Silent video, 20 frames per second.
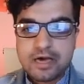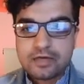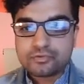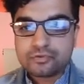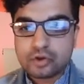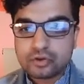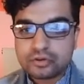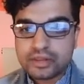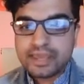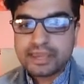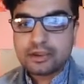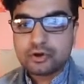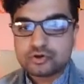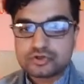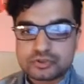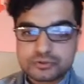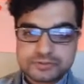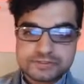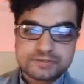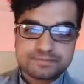the Lakers
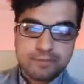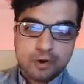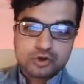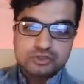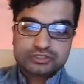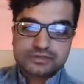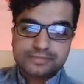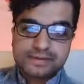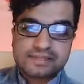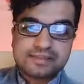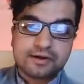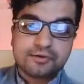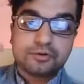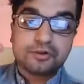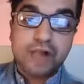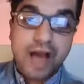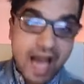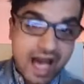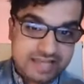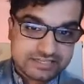are supposed to be the
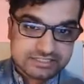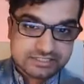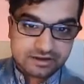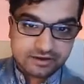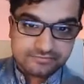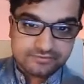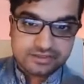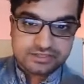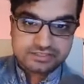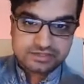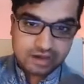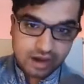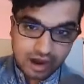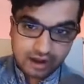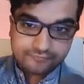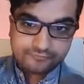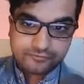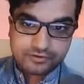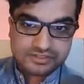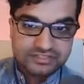class of this
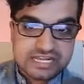conference.